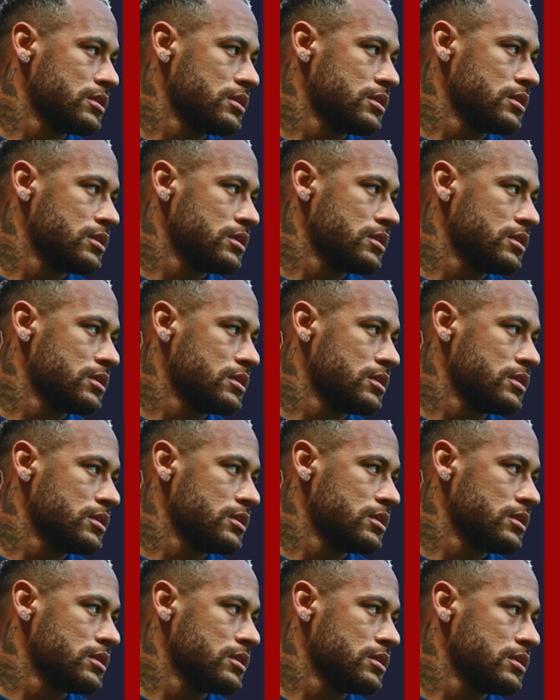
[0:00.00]

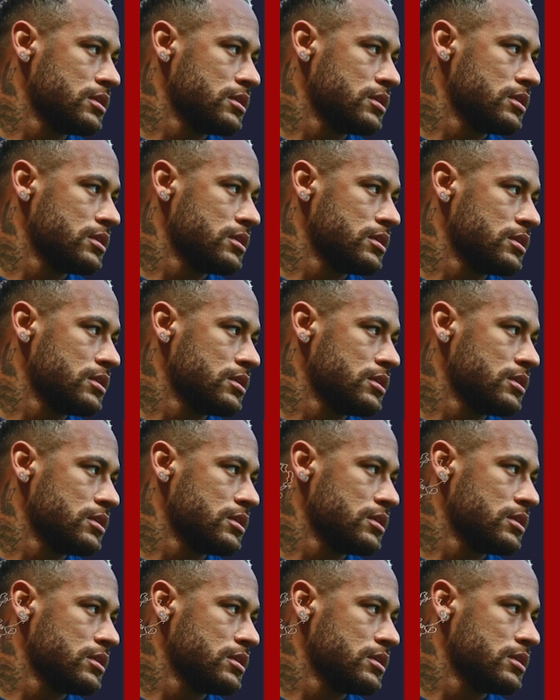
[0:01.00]

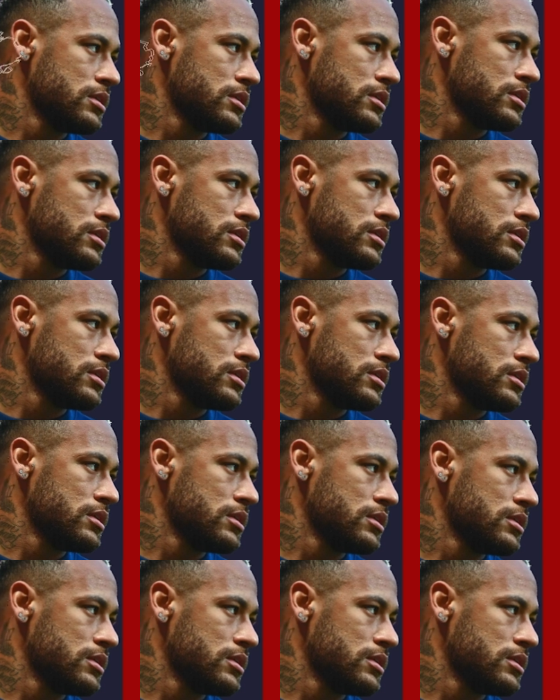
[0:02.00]
(no one is talking)